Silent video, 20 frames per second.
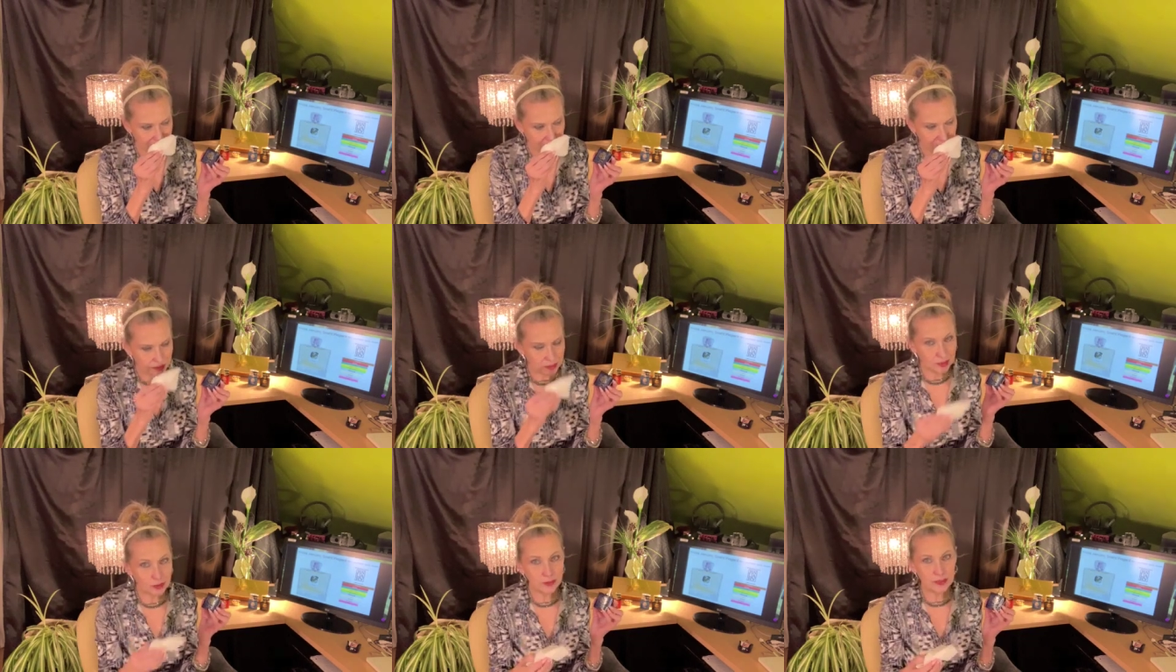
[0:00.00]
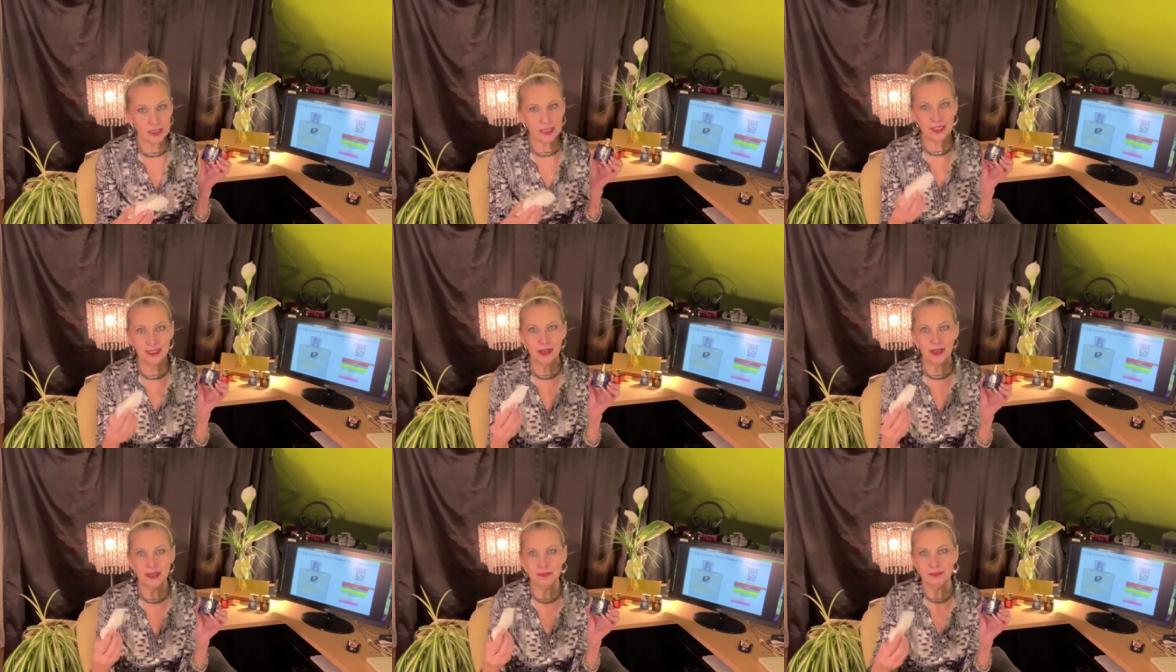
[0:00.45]
They're
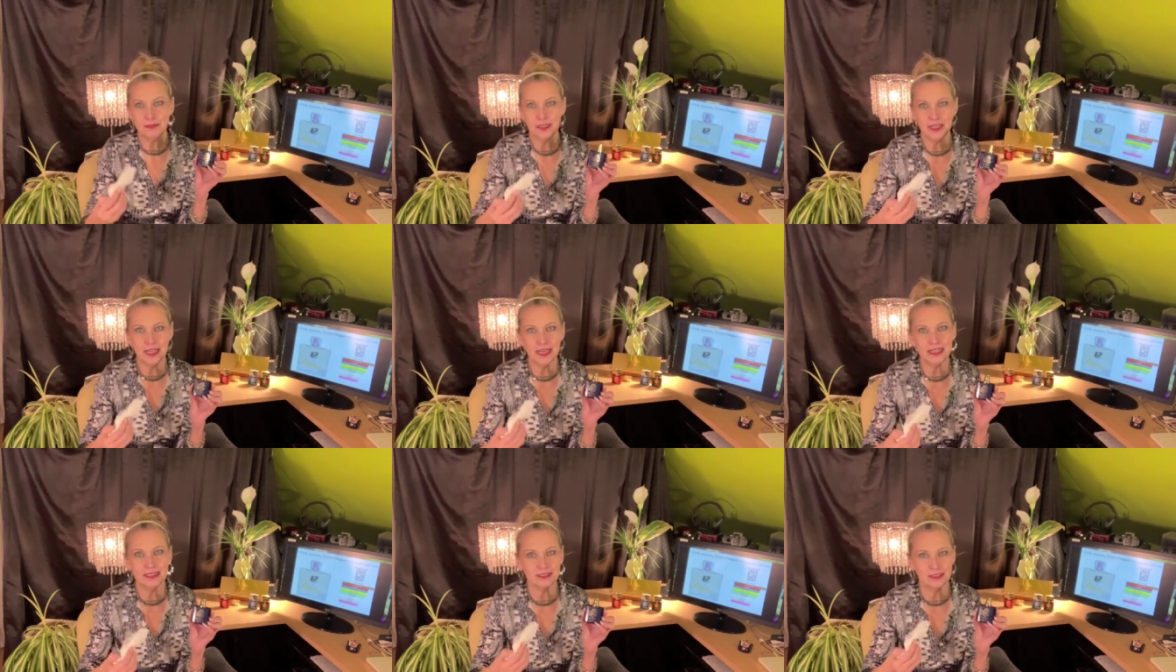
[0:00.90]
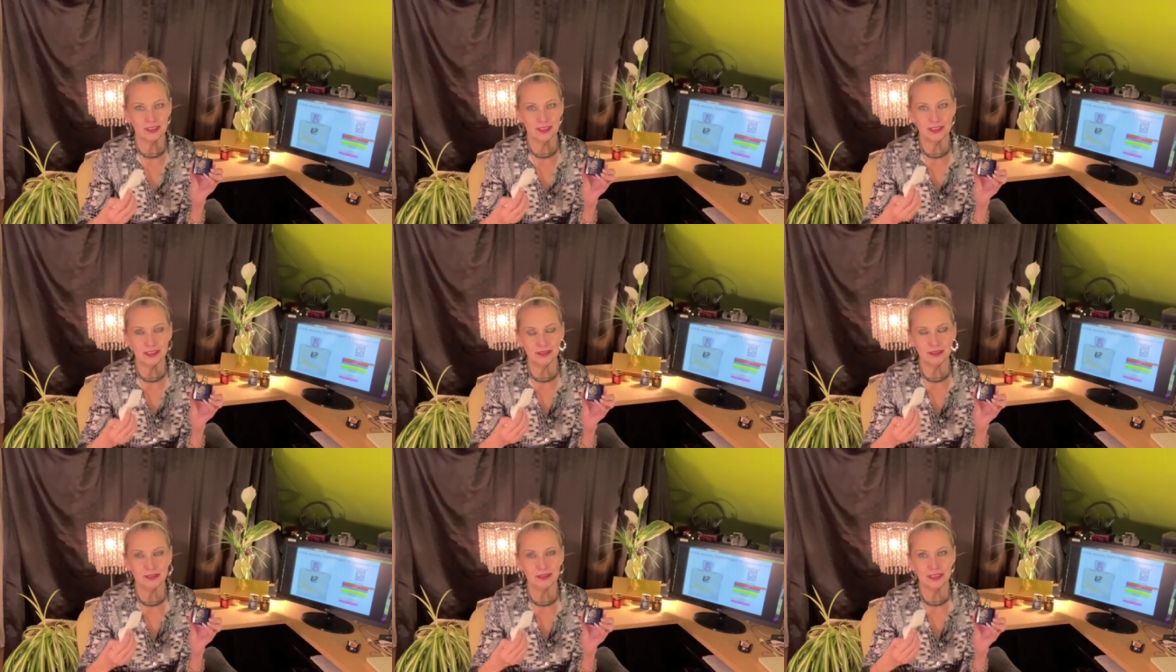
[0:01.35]
really complex
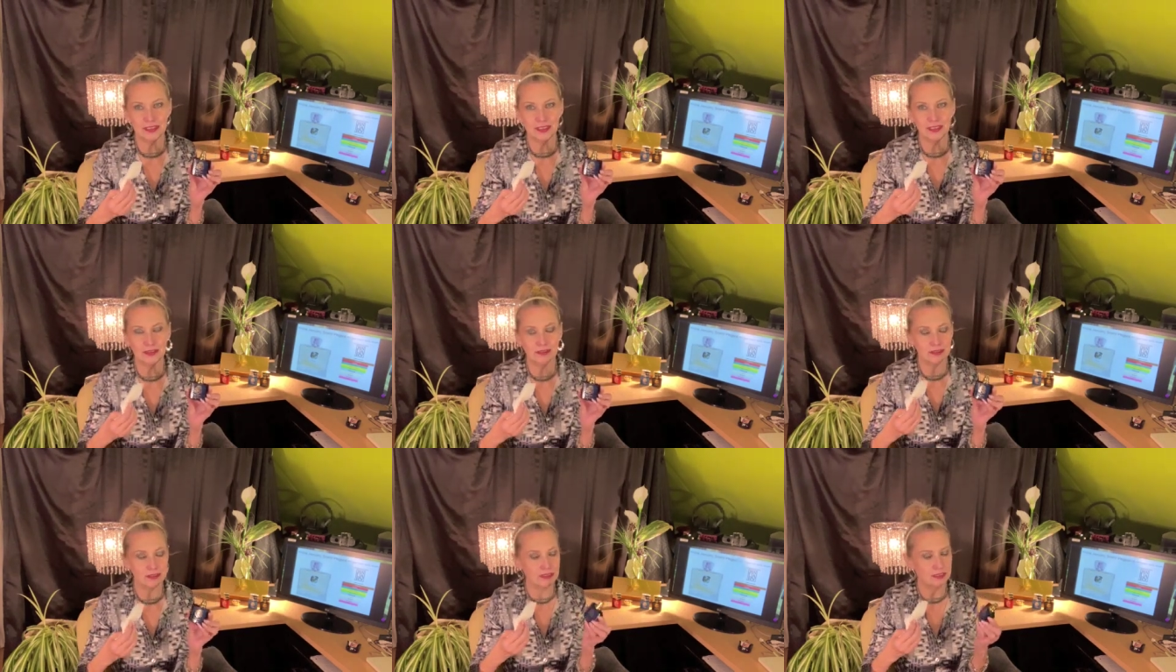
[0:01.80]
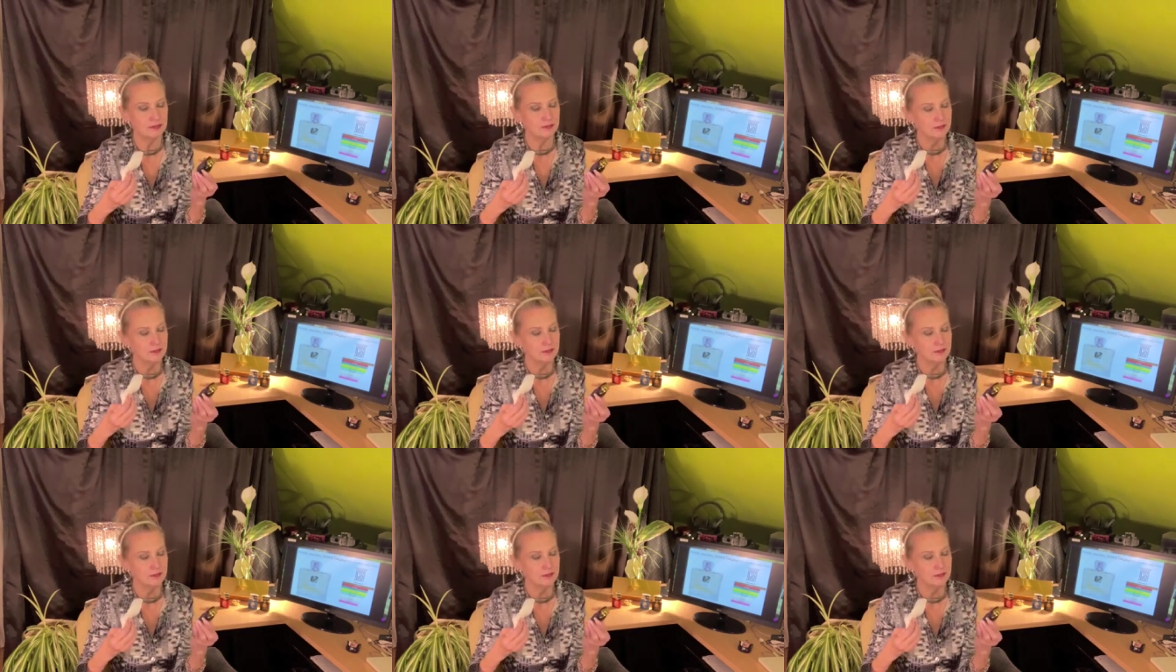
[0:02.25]
too, you know.